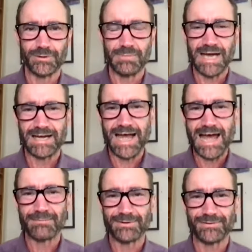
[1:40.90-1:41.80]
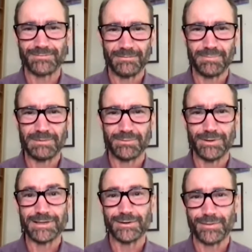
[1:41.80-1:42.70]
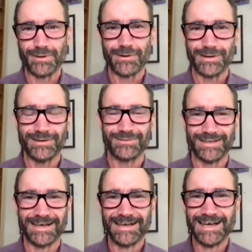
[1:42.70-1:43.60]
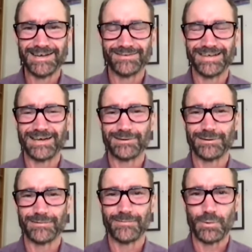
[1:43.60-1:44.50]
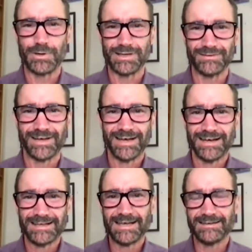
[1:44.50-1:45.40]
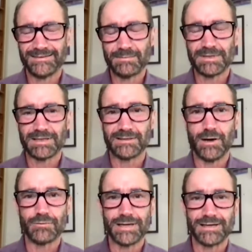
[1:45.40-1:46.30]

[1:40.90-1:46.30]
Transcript: to bad habits of people in their 30s. And as they enter their 40s, they typically don't get